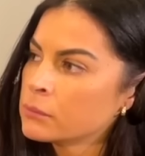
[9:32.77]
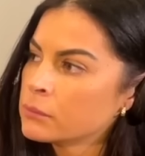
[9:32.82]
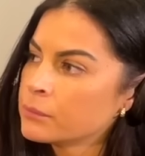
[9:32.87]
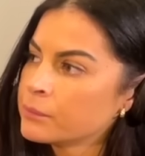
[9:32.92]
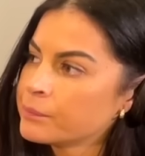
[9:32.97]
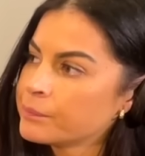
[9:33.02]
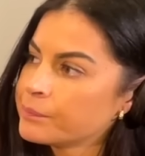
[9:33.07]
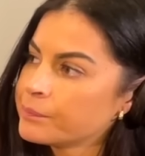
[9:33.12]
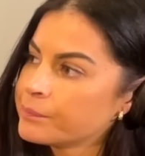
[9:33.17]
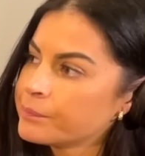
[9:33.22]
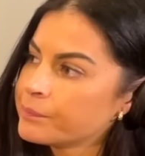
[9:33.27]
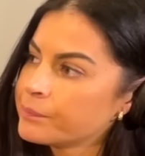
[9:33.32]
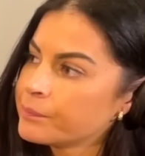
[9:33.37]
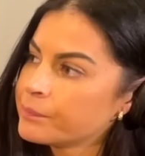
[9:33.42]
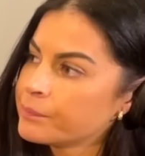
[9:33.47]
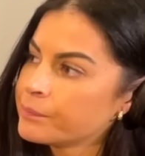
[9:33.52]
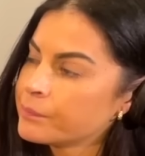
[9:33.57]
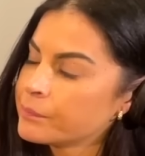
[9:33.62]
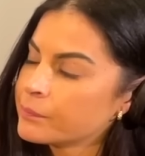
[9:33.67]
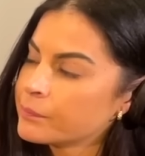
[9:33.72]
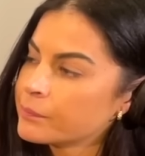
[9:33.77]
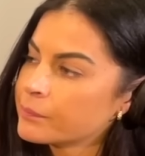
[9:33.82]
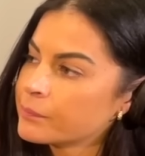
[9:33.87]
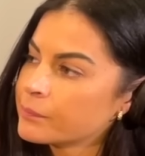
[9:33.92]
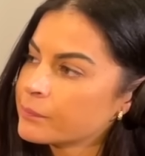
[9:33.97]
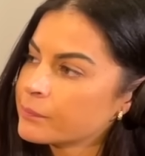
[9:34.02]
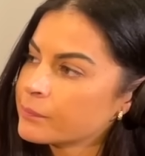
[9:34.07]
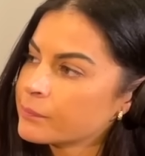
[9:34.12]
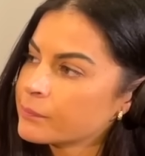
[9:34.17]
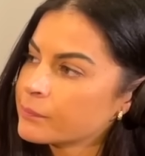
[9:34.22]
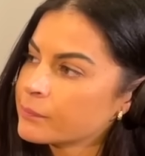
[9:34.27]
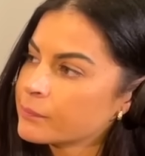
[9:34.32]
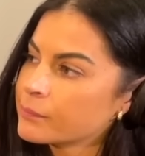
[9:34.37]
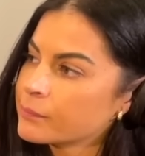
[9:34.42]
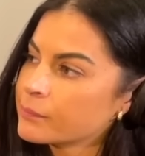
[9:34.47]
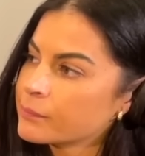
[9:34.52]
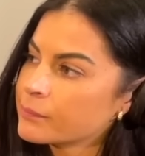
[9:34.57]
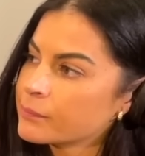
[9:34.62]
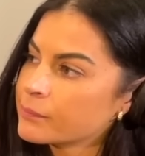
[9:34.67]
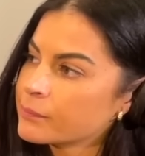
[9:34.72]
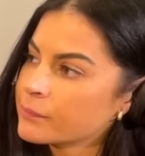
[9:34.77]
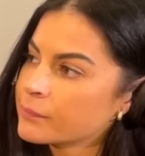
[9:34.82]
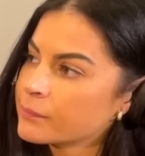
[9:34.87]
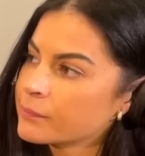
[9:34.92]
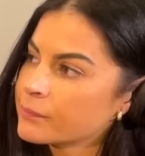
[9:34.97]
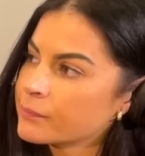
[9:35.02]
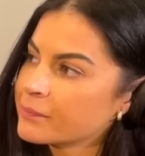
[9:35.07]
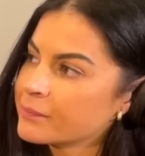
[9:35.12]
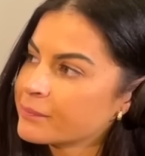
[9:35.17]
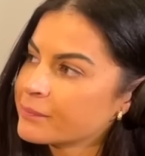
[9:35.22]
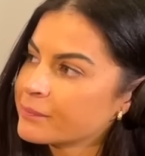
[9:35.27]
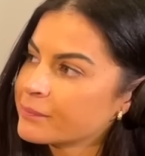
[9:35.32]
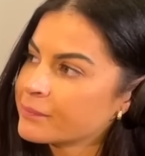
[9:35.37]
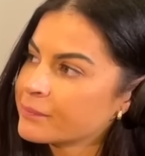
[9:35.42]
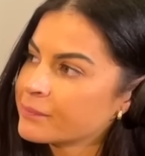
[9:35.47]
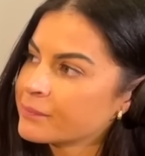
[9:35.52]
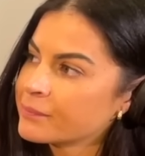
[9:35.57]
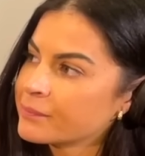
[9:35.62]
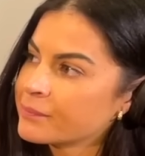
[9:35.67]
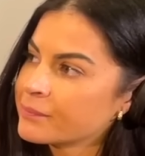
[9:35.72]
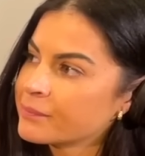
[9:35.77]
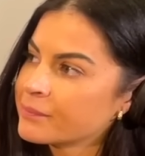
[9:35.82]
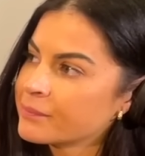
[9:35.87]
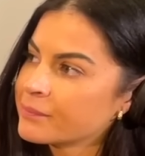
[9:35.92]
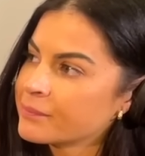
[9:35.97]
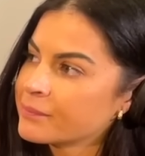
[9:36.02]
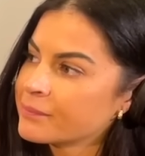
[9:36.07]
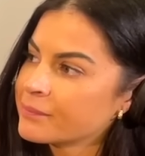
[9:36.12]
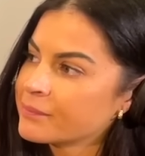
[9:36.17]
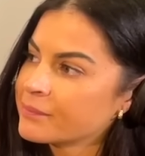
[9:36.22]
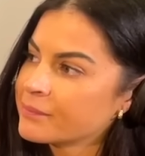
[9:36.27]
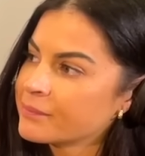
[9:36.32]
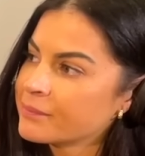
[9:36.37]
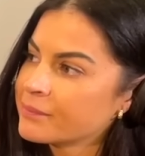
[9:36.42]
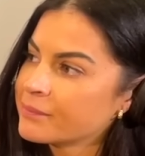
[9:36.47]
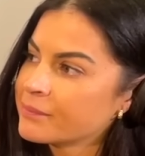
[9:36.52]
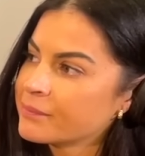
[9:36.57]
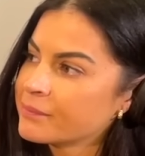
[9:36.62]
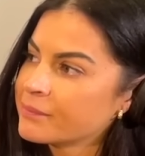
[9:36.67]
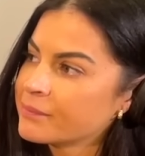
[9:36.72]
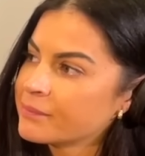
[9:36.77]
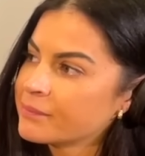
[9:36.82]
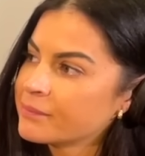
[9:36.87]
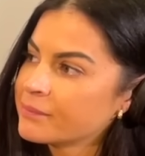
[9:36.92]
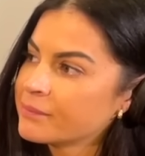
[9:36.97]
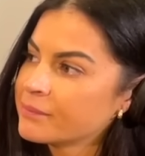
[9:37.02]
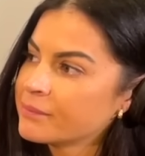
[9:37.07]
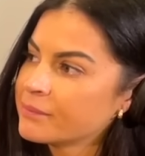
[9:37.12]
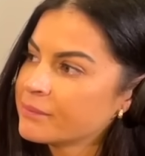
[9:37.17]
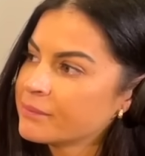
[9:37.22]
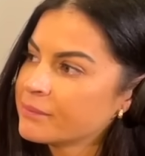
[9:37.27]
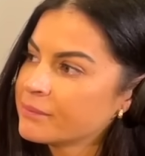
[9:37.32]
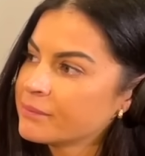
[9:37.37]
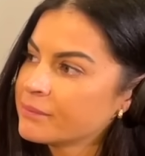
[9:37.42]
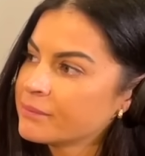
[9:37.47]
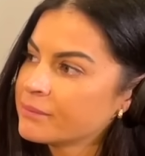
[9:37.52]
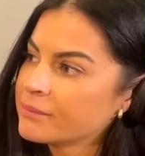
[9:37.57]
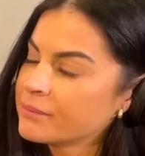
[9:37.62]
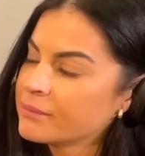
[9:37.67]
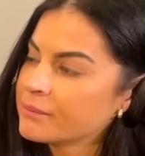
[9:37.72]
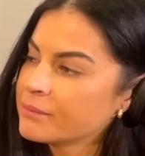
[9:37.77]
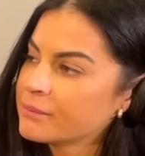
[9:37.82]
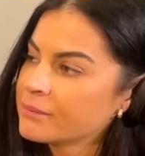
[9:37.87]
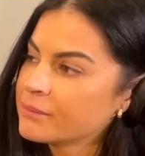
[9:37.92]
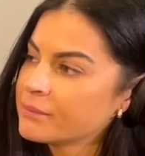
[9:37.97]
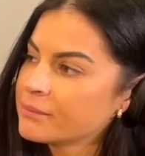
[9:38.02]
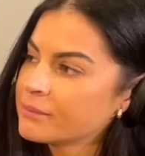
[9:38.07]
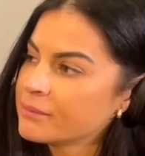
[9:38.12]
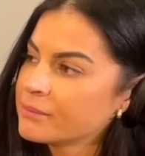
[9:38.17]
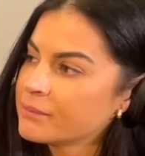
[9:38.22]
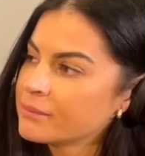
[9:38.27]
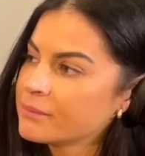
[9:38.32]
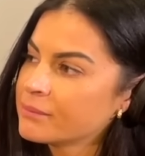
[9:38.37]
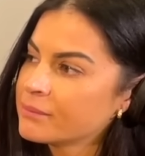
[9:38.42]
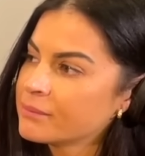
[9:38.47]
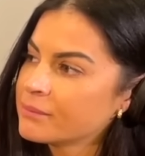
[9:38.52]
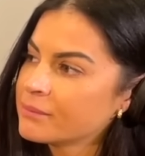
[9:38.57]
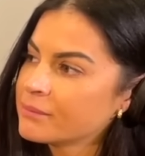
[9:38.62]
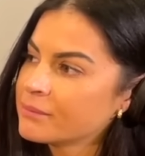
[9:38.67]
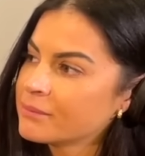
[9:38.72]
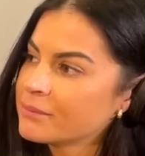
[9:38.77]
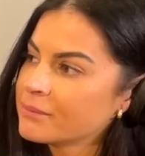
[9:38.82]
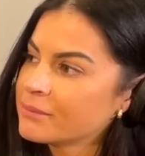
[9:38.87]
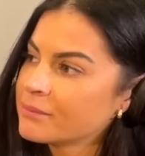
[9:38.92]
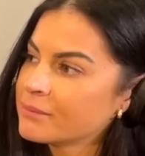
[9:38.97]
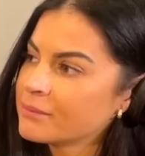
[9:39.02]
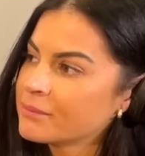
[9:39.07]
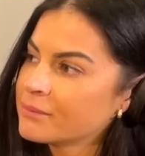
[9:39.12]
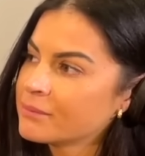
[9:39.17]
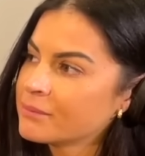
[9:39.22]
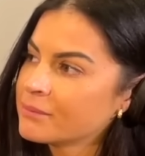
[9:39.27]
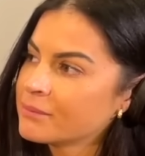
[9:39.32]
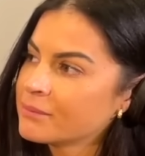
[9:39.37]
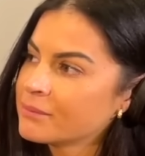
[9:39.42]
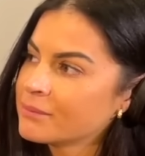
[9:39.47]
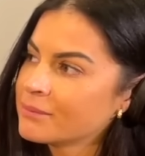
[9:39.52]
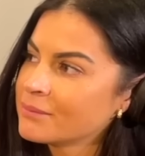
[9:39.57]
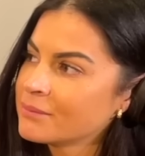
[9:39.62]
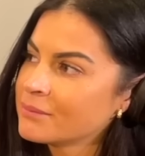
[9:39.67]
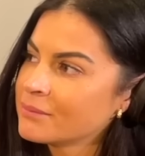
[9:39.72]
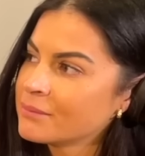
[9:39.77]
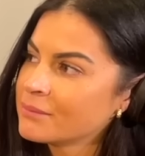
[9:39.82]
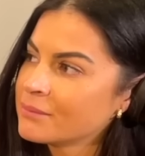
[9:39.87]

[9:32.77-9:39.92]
(not speaking)